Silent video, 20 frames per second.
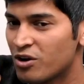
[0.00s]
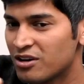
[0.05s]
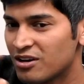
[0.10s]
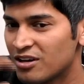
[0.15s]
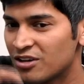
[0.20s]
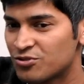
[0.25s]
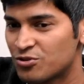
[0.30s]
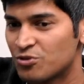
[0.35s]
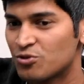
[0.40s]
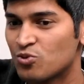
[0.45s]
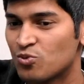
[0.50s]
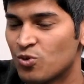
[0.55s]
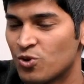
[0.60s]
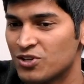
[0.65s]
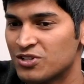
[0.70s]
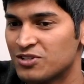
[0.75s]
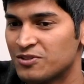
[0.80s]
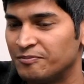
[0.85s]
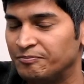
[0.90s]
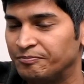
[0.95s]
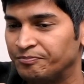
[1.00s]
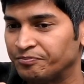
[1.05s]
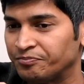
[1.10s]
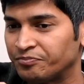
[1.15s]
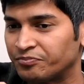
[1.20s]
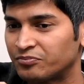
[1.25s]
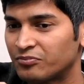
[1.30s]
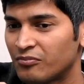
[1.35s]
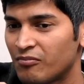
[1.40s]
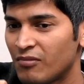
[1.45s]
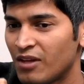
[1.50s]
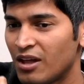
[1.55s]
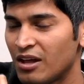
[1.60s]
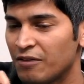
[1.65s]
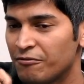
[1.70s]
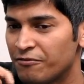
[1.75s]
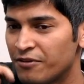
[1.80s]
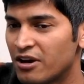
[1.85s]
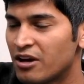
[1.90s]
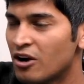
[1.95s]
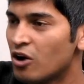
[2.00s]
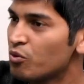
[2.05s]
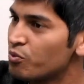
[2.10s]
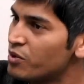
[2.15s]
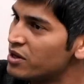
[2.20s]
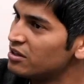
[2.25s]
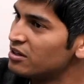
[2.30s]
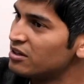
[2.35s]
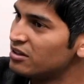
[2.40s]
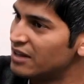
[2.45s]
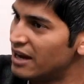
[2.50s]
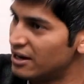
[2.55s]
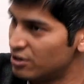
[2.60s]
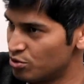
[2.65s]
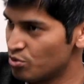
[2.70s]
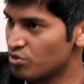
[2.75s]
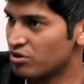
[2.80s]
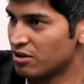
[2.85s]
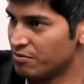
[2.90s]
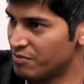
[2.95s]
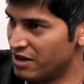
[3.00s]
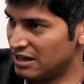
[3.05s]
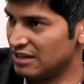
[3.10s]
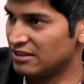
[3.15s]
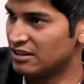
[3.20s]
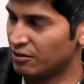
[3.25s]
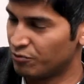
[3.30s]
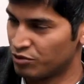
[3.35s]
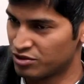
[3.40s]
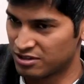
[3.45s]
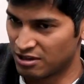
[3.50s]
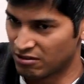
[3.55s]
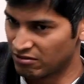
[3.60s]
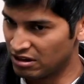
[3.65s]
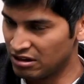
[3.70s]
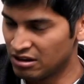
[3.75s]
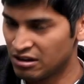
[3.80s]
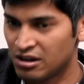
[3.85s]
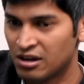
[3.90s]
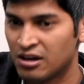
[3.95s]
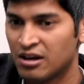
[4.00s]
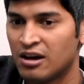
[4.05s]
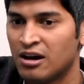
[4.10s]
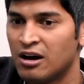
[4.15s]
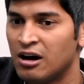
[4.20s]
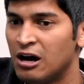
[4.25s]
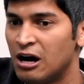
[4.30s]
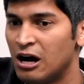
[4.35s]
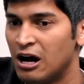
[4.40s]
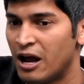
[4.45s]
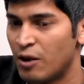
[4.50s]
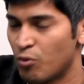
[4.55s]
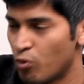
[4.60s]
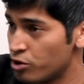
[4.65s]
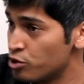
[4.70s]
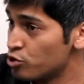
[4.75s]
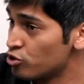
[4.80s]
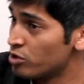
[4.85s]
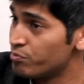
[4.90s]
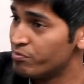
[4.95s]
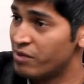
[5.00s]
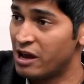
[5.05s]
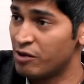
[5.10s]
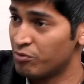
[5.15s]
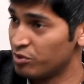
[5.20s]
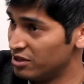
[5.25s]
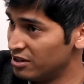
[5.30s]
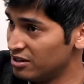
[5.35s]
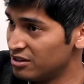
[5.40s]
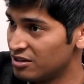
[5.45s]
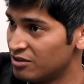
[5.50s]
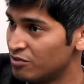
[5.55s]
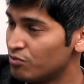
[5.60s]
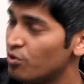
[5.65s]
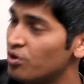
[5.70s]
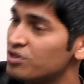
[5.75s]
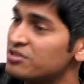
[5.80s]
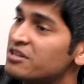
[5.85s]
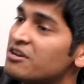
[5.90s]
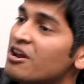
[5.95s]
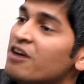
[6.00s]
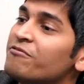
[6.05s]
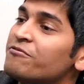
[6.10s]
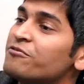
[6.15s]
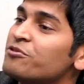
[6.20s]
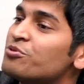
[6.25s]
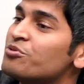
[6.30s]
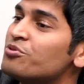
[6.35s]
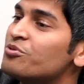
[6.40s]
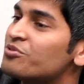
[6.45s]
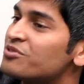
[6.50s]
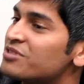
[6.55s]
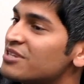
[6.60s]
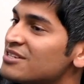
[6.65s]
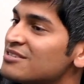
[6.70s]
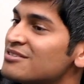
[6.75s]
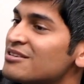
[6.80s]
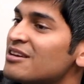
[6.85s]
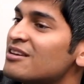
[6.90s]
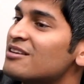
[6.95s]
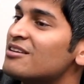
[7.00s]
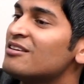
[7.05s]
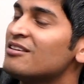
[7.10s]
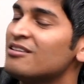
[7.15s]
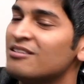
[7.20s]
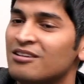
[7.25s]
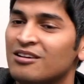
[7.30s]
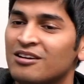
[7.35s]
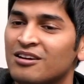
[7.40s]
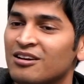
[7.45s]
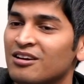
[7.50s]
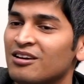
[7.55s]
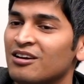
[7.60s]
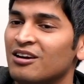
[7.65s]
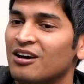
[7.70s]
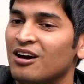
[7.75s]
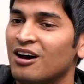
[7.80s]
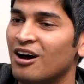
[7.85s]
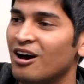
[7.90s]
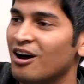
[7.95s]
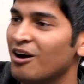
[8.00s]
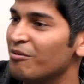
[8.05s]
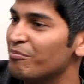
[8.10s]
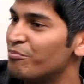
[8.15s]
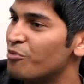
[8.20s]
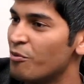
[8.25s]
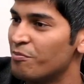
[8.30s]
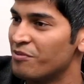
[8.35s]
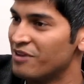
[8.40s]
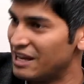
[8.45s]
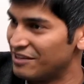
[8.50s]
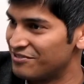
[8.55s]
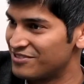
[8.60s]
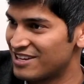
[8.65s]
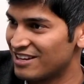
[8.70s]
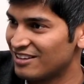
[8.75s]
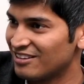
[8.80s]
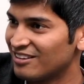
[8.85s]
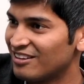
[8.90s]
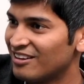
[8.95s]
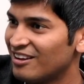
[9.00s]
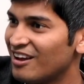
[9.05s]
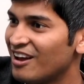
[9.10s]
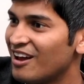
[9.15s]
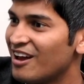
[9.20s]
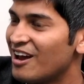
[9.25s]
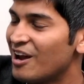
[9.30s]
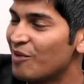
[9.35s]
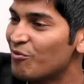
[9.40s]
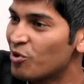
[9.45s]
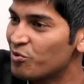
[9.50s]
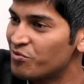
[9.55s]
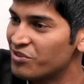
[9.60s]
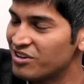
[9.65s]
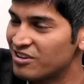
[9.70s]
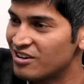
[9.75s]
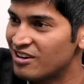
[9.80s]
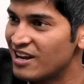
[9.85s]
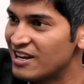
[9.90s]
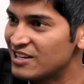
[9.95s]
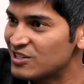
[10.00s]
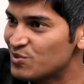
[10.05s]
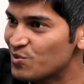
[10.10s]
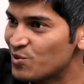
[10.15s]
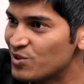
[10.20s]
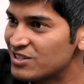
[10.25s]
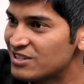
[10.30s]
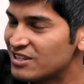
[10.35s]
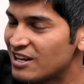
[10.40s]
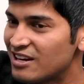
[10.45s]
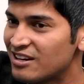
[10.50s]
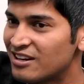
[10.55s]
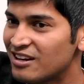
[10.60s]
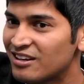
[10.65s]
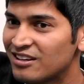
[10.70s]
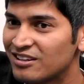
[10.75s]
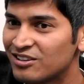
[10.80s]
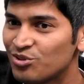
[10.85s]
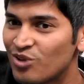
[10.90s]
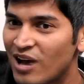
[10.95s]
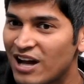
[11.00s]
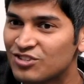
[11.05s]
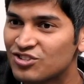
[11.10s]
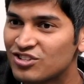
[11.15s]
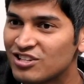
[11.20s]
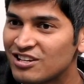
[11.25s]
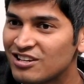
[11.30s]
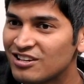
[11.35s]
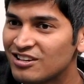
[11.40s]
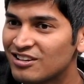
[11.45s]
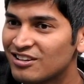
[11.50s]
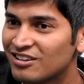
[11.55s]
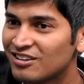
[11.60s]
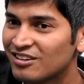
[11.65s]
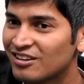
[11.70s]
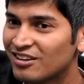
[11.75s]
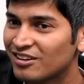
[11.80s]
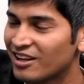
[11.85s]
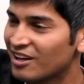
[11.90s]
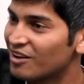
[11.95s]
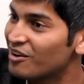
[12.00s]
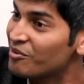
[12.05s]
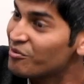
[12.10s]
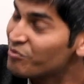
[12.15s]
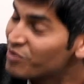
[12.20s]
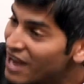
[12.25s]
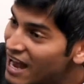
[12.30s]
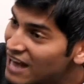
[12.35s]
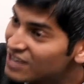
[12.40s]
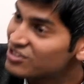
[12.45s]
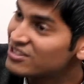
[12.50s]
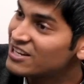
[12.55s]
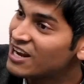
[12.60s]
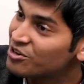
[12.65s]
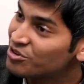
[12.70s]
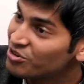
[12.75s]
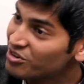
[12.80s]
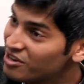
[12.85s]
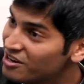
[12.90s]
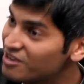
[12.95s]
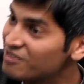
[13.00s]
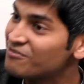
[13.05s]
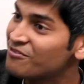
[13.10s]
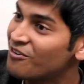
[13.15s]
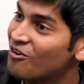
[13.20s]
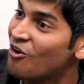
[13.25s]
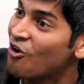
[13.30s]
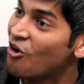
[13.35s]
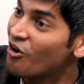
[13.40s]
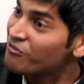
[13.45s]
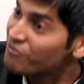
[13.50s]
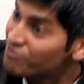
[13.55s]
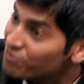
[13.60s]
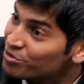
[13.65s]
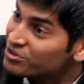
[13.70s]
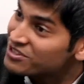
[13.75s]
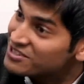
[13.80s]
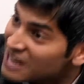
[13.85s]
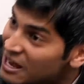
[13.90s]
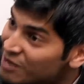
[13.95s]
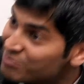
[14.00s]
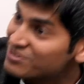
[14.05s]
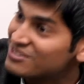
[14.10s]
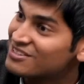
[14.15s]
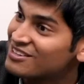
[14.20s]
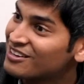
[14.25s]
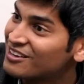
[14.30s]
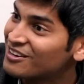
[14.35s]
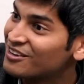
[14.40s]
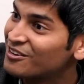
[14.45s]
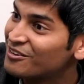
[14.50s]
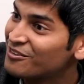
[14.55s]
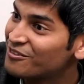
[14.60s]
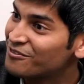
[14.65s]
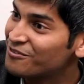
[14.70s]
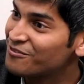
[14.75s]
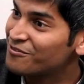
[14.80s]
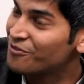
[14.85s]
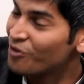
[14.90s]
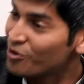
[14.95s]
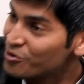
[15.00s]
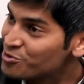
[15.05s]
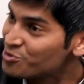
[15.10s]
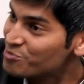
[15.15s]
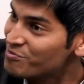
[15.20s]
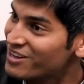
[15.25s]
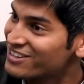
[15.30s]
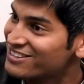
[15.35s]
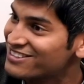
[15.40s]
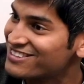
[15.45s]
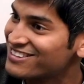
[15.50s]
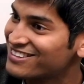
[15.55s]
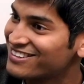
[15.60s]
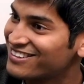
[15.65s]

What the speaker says: us to do was figure out whether that token money that was given and what you could buy with it was enough to sustain a proper lifestyle. And what we realized was that we actually had to live on food stamps for 2 months